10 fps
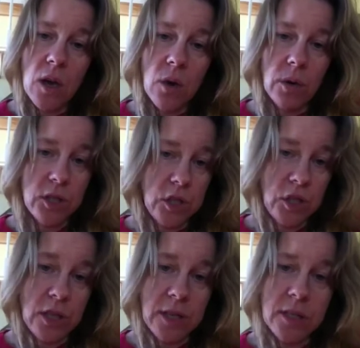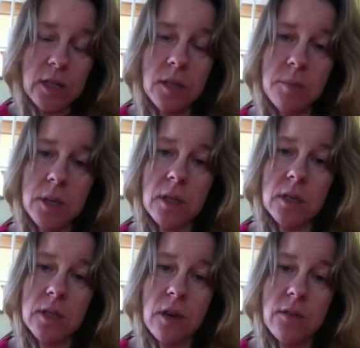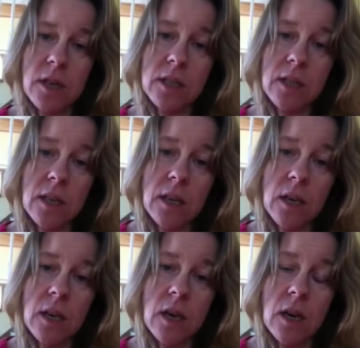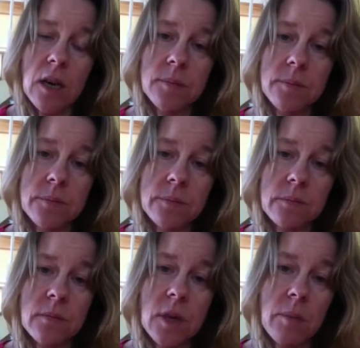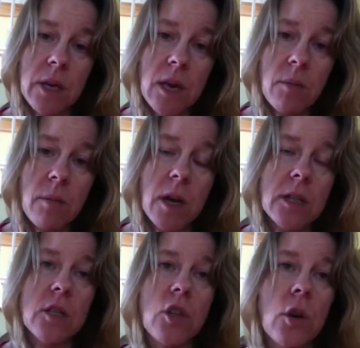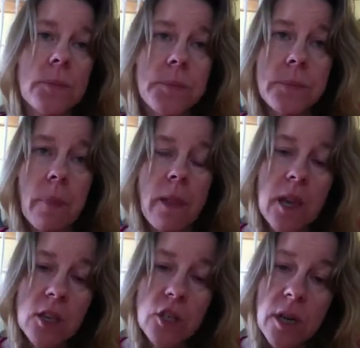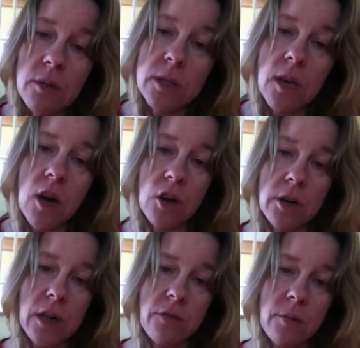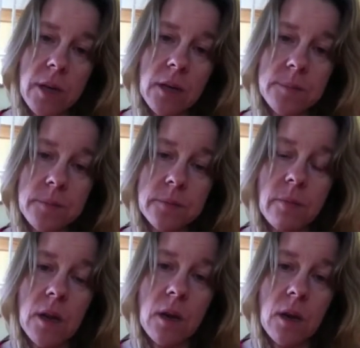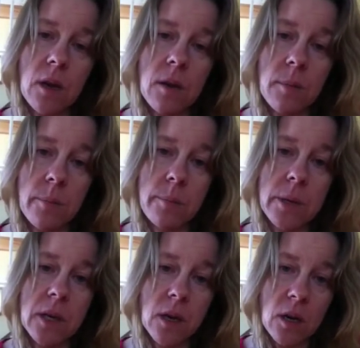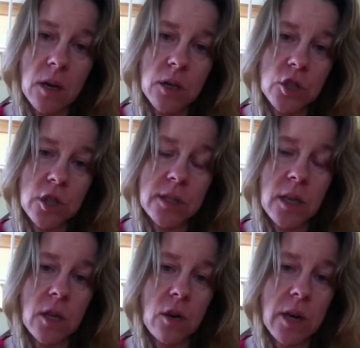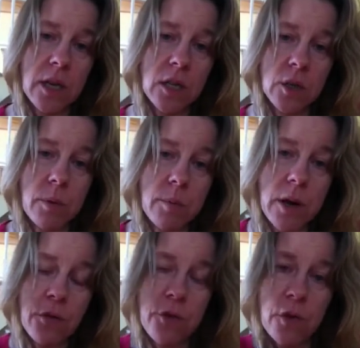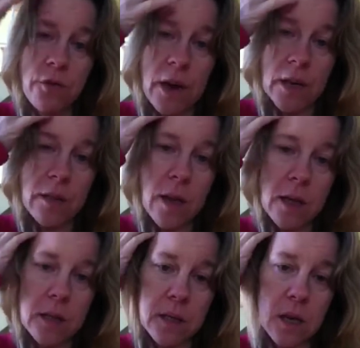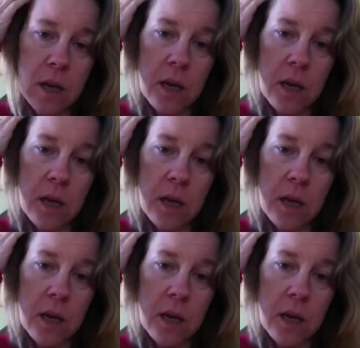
Which I should have listened, because obviously they became mine. So yesterday was a hard day for me, because she said, you know, I need to prepare for the fact that,